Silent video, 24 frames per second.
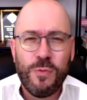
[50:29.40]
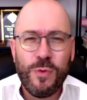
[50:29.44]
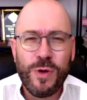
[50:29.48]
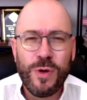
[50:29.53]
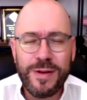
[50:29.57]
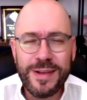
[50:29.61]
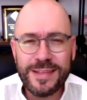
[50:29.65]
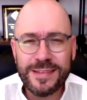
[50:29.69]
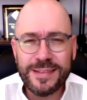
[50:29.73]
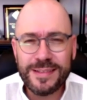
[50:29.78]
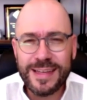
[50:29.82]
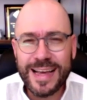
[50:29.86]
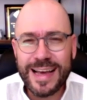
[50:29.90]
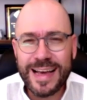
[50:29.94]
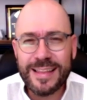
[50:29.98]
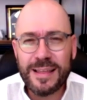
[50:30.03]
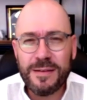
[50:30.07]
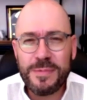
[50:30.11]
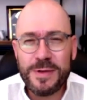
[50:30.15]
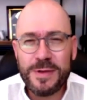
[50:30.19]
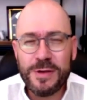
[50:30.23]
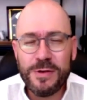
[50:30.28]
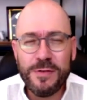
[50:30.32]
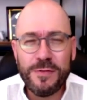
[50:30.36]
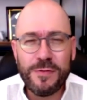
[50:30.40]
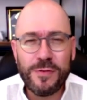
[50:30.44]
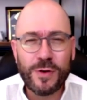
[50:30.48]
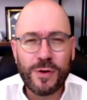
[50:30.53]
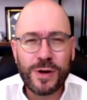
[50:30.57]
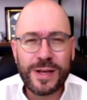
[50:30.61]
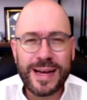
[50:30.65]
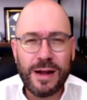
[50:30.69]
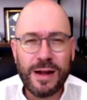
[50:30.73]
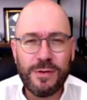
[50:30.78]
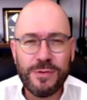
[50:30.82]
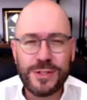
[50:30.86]
We recently had a
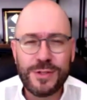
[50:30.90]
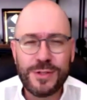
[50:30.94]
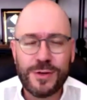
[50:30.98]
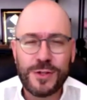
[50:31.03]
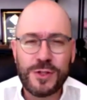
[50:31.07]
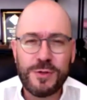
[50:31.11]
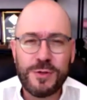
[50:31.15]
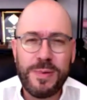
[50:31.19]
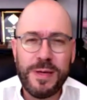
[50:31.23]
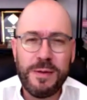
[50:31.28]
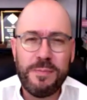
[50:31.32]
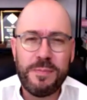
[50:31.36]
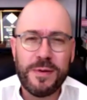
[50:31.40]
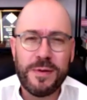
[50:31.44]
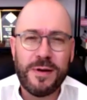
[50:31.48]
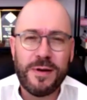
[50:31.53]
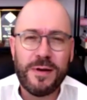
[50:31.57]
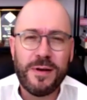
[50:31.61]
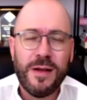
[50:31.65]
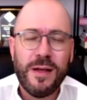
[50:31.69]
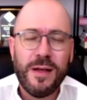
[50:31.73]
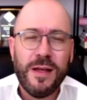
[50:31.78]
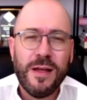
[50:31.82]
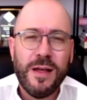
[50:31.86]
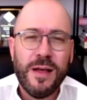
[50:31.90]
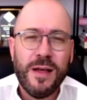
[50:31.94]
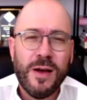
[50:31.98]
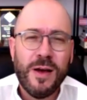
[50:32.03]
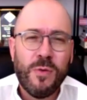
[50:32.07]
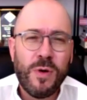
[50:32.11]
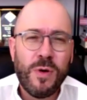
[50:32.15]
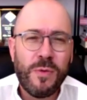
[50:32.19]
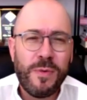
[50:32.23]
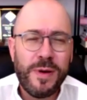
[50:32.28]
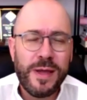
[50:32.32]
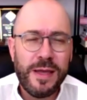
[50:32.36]
beautiful crowdsourced paper
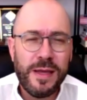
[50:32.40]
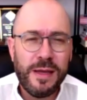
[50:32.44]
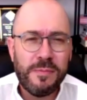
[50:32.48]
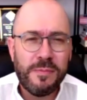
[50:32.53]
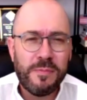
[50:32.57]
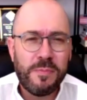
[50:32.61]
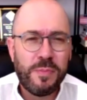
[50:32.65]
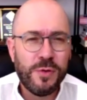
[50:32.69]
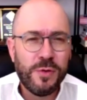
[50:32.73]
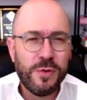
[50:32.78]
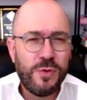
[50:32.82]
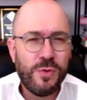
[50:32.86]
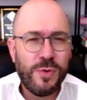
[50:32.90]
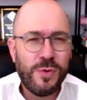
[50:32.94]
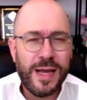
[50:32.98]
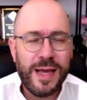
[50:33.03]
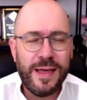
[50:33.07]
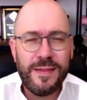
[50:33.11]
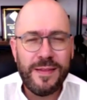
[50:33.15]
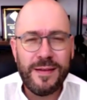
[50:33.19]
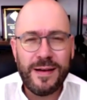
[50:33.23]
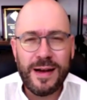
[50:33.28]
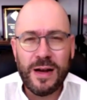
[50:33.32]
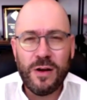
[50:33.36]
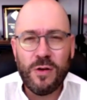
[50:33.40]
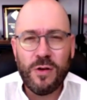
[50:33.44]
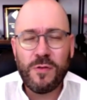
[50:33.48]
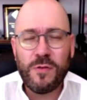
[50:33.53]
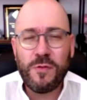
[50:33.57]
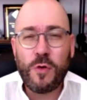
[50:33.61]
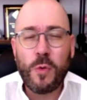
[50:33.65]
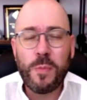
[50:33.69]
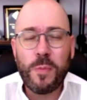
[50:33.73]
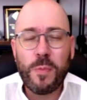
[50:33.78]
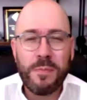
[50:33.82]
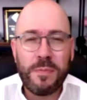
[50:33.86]
where we put together a lot
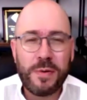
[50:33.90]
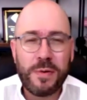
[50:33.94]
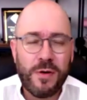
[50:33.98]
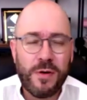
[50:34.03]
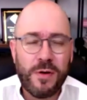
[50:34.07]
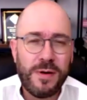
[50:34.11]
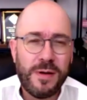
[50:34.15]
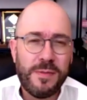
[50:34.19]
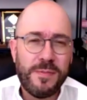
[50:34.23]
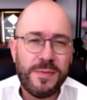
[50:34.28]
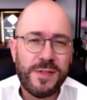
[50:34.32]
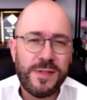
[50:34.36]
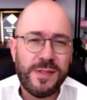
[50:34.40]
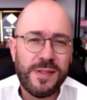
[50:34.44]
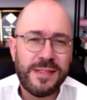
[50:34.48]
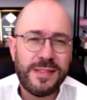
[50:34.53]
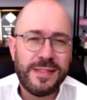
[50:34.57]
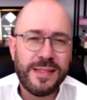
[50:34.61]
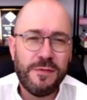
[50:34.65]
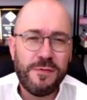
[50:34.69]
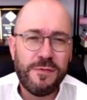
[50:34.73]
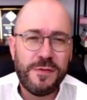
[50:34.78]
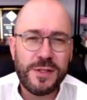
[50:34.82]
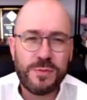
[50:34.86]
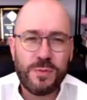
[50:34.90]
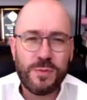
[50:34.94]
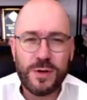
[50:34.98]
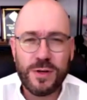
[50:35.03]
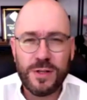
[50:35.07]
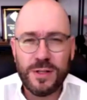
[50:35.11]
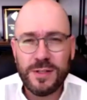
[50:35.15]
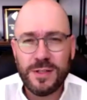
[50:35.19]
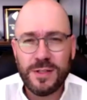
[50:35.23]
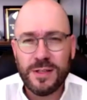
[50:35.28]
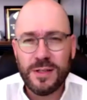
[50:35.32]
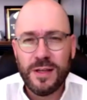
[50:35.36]
of open problems in the selfies
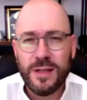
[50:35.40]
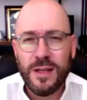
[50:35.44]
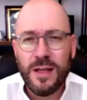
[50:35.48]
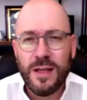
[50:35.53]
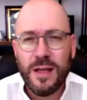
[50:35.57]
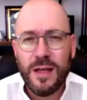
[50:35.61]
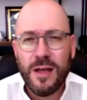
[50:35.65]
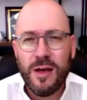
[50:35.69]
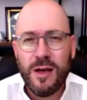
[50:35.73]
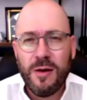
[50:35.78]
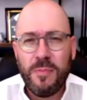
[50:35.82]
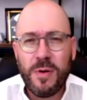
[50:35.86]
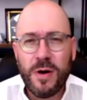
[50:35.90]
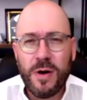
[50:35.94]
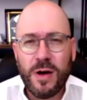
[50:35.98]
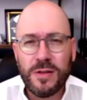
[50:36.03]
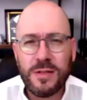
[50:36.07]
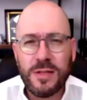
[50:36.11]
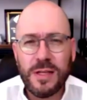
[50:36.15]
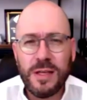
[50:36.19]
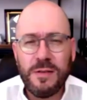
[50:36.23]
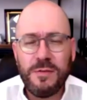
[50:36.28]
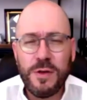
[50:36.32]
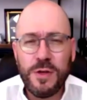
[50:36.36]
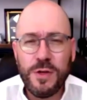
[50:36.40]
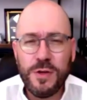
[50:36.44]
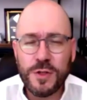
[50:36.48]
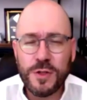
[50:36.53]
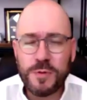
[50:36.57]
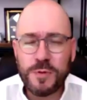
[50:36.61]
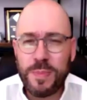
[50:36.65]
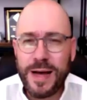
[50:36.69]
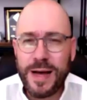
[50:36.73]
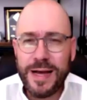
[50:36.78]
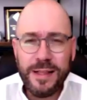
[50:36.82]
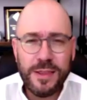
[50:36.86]
world. But if you
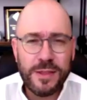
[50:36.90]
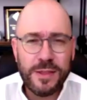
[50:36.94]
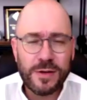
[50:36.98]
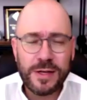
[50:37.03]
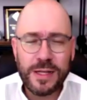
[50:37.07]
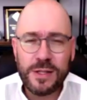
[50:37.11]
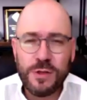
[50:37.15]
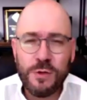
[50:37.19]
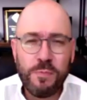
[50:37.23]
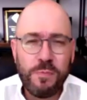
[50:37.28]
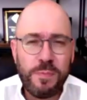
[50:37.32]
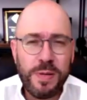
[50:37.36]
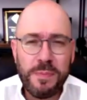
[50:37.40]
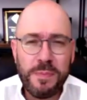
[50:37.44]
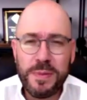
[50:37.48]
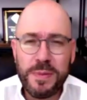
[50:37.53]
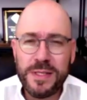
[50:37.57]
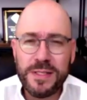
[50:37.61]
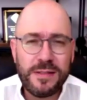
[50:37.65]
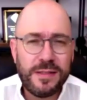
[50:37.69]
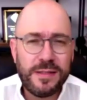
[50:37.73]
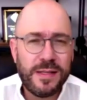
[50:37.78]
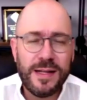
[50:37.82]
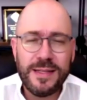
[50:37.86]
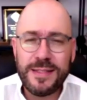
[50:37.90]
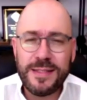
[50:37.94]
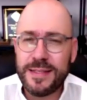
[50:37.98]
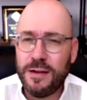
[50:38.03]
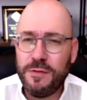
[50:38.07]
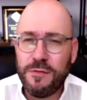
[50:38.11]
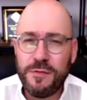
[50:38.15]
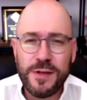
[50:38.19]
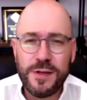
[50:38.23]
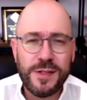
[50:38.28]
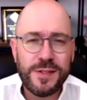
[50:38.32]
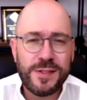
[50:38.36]
use Python and do pip install
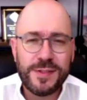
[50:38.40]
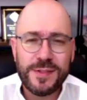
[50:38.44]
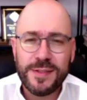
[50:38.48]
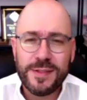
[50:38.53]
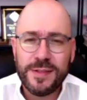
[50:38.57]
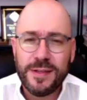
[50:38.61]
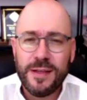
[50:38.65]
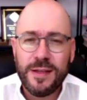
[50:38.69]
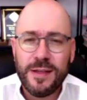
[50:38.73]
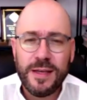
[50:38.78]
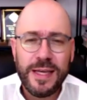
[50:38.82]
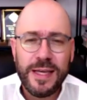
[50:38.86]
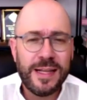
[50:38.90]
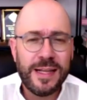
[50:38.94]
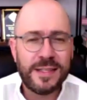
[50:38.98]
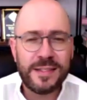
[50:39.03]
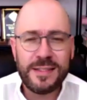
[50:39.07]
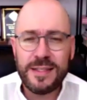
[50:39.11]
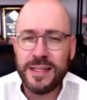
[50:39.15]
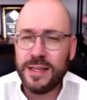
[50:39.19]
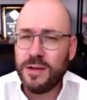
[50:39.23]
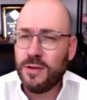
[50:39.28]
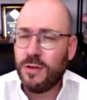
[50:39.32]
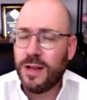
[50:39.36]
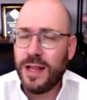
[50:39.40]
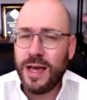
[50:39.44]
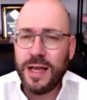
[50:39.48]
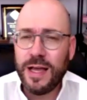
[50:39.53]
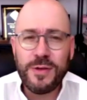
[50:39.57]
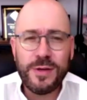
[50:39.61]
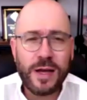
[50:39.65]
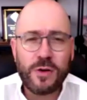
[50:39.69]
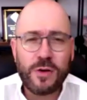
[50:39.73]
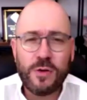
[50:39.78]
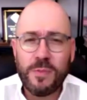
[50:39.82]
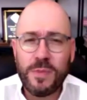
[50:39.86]
selfies, in a single line,
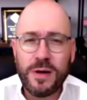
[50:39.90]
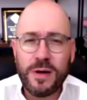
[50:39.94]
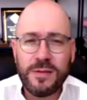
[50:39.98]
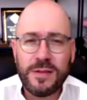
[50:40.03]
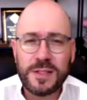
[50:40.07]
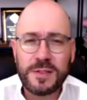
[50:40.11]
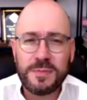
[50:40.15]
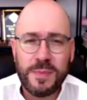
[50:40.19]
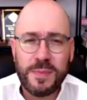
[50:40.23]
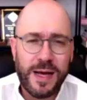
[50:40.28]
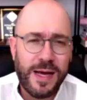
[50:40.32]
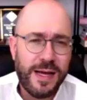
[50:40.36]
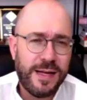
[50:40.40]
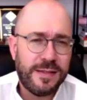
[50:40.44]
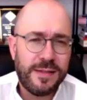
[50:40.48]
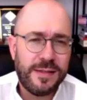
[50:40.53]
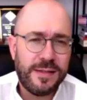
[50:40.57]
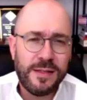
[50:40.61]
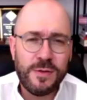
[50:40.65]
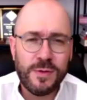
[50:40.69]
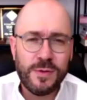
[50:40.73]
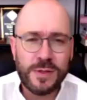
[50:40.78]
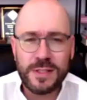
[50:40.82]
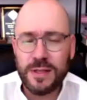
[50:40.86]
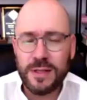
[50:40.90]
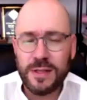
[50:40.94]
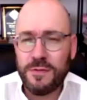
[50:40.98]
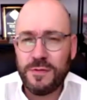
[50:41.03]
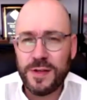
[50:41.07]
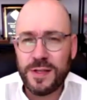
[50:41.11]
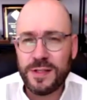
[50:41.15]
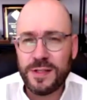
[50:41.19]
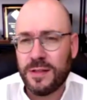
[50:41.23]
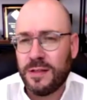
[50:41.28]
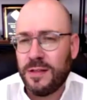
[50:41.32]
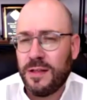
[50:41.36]
you can convert the smiles into a
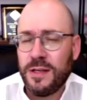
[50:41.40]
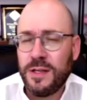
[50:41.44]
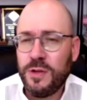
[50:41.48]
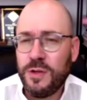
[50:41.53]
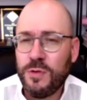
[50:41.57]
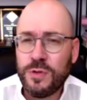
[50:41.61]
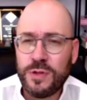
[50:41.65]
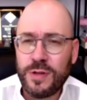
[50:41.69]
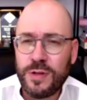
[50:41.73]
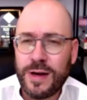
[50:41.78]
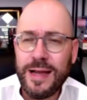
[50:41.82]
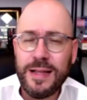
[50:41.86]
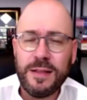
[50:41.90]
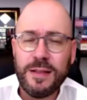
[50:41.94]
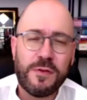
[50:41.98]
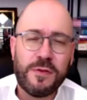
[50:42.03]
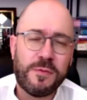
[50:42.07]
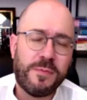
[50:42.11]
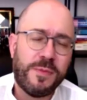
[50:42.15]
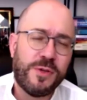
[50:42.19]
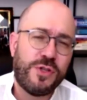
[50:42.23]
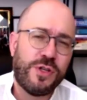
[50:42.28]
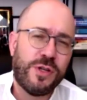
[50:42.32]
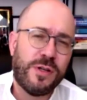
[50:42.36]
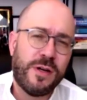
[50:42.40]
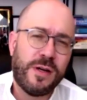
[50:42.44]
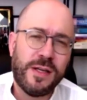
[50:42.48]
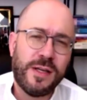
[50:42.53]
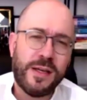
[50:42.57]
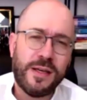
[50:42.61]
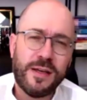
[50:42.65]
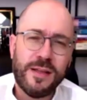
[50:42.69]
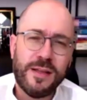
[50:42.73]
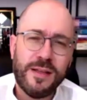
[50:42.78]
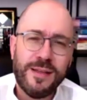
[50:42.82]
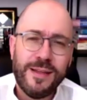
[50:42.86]
selfies, and then you try it from machine learning.